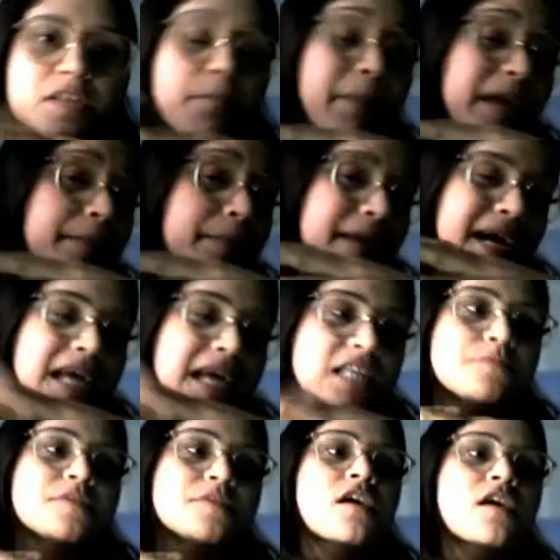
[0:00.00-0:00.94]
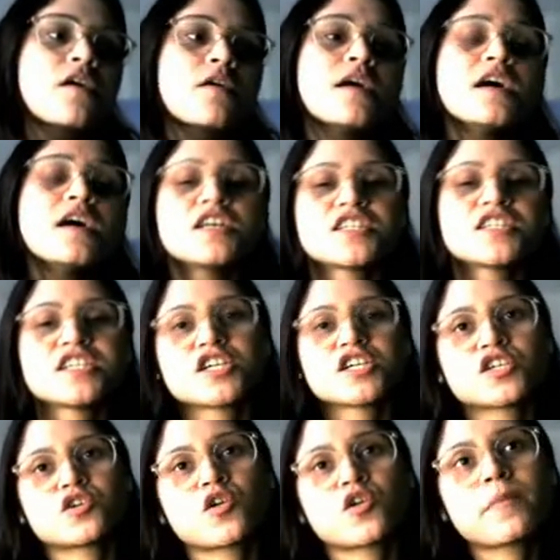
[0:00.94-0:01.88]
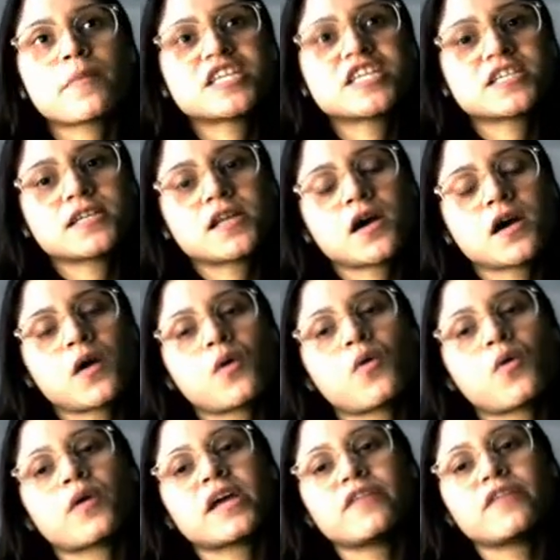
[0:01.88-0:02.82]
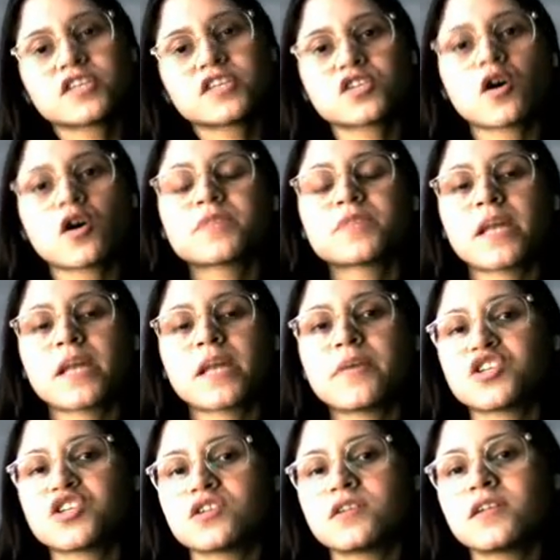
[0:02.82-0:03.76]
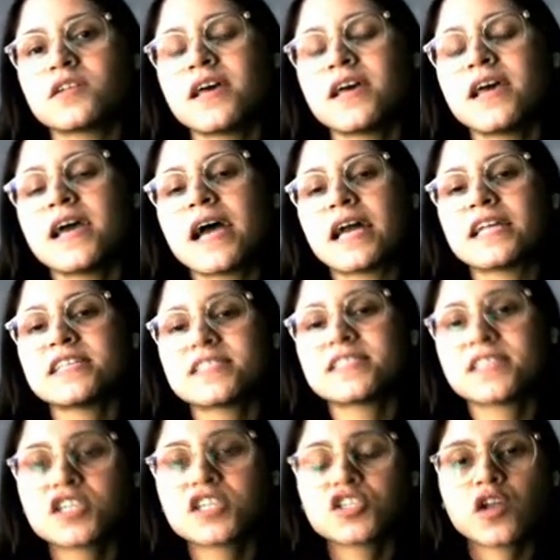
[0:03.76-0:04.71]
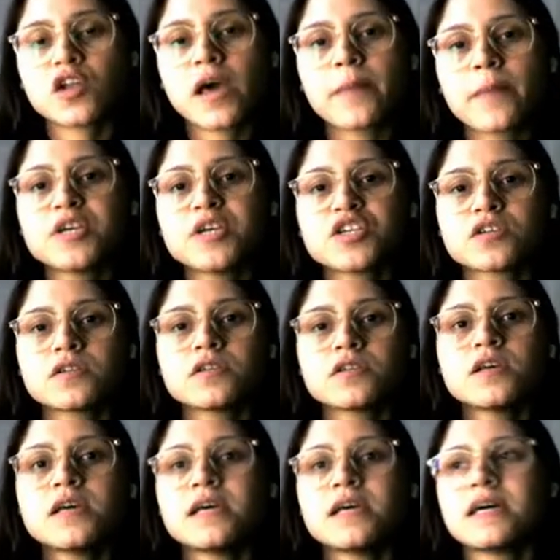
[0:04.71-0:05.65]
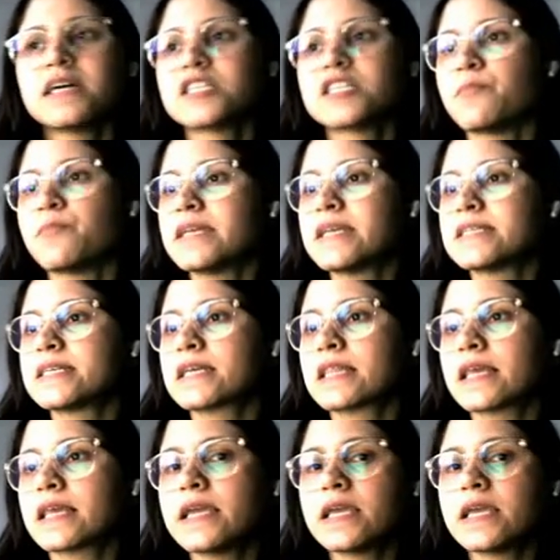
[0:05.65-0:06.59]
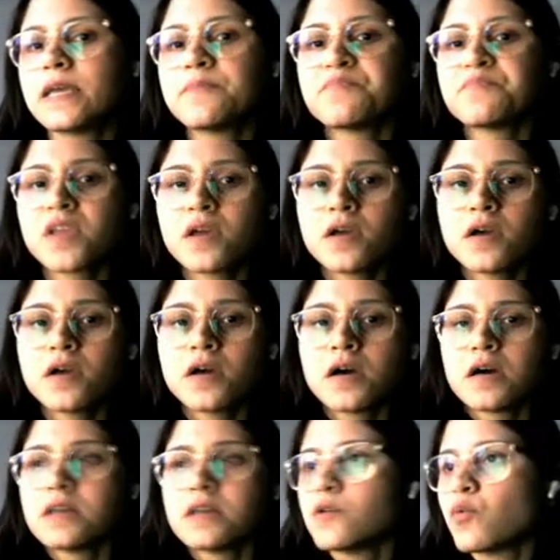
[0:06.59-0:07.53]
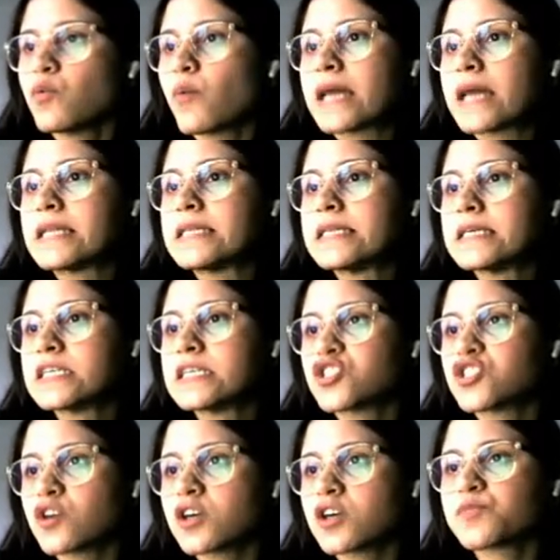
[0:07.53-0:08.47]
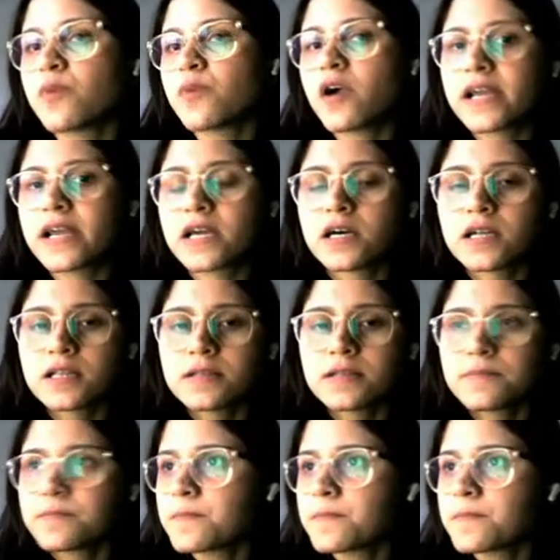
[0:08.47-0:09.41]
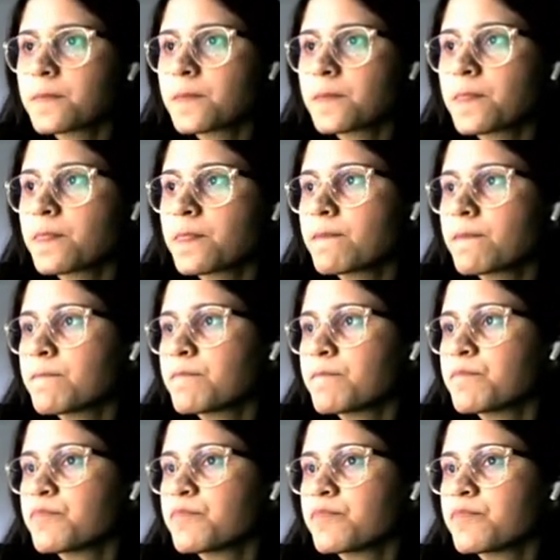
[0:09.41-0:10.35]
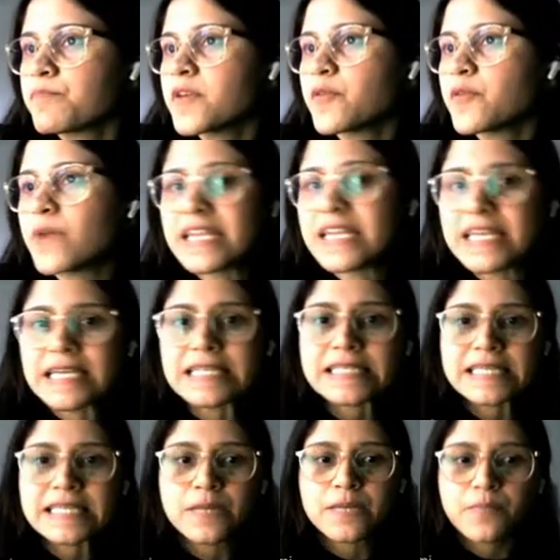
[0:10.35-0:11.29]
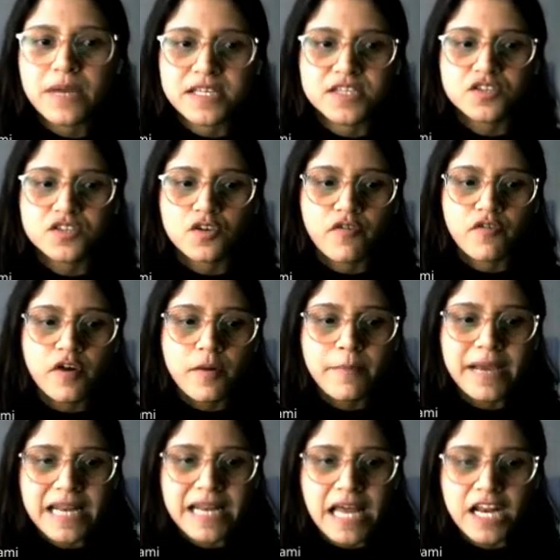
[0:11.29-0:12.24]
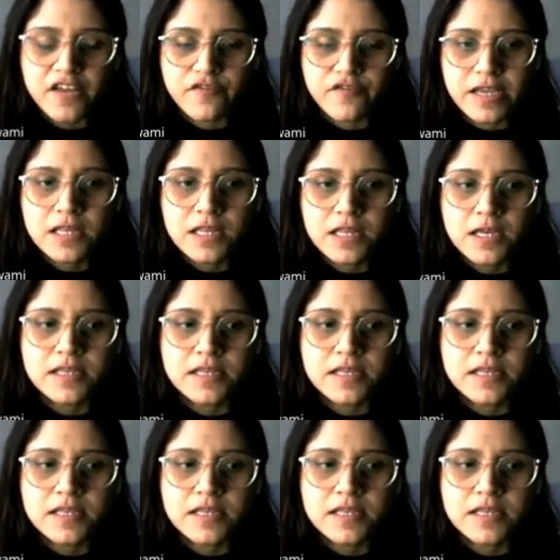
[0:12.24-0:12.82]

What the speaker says: The main mechanisms are synchrotron emission or inverse Compton emission. And in synchrotron emission, it's basically when the charged particle radiates in presence of a magnetic field.